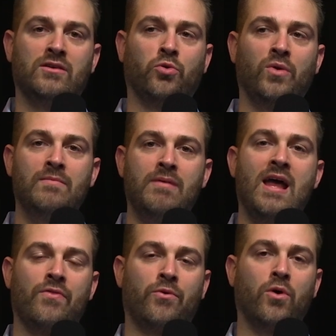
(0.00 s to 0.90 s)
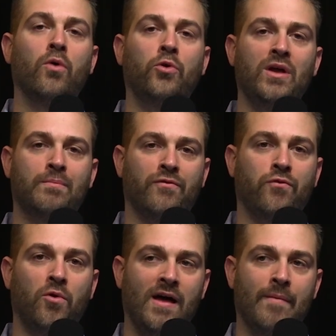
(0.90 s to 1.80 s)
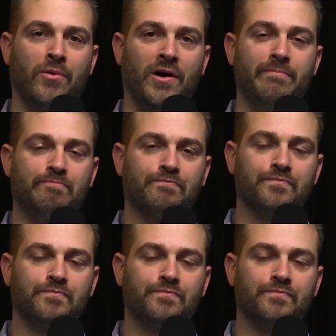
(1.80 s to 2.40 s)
Green Bay on the road the week before that, but